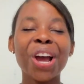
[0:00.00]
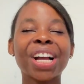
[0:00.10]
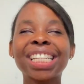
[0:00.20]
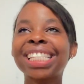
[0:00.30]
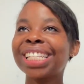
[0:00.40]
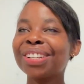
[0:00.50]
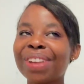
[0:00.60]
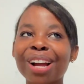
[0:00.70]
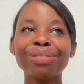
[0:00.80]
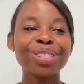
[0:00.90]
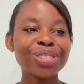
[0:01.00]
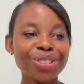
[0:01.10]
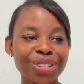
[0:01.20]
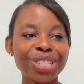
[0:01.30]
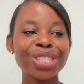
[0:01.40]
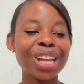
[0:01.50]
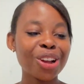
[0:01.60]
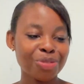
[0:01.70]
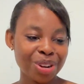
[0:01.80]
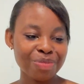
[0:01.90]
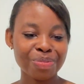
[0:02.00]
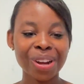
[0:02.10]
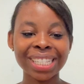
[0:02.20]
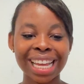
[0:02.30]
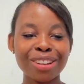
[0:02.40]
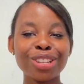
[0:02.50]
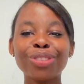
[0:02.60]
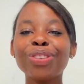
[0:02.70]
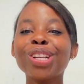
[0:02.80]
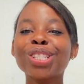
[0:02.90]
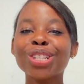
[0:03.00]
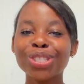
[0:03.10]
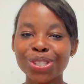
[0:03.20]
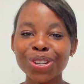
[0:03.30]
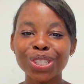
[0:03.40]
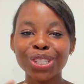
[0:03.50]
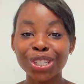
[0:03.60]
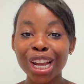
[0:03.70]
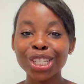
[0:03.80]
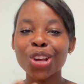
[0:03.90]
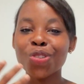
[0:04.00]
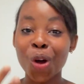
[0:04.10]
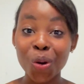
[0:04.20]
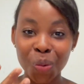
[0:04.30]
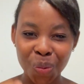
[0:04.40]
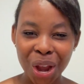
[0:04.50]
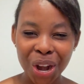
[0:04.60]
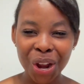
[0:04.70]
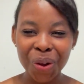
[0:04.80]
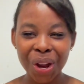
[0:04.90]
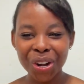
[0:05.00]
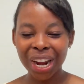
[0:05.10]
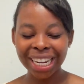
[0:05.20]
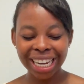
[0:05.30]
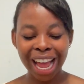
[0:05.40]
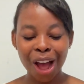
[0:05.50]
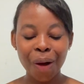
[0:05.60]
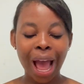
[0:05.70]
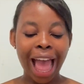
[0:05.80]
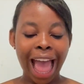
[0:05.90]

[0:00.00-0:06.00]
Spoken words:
because I'm just so used to wearing bras that it just feels so strange not wearing one right now.